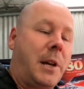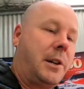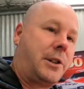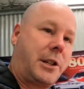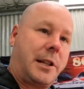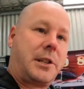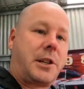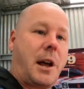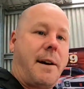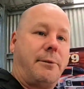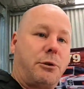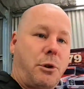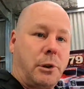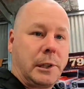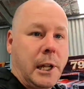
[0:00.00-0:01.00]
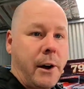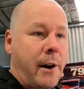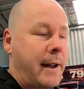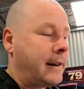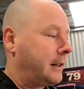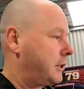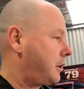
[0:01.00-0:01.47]
So let's go have a look
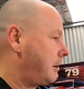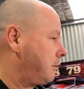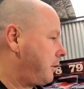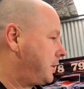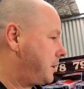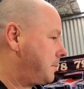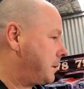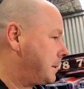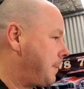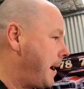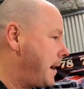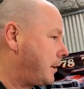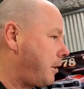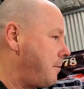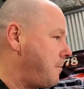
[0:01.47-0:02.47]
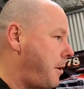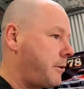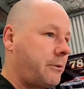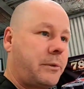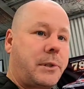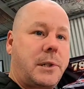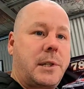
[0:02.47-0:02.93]
online. Let's go look at some Sparco
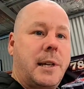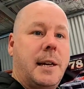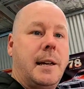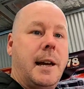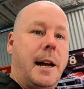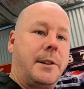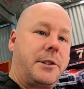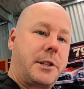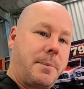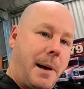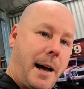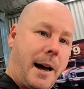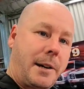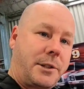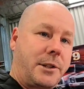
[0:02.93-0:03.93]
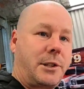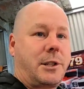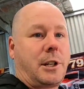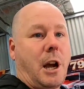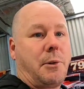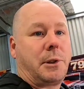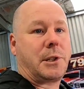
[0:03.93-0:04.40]
models and some harnesses
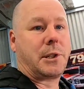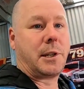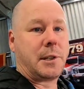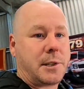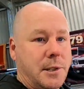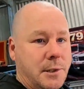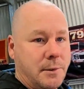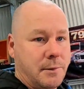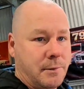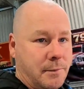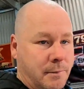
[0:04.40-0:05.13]
to go with the seats.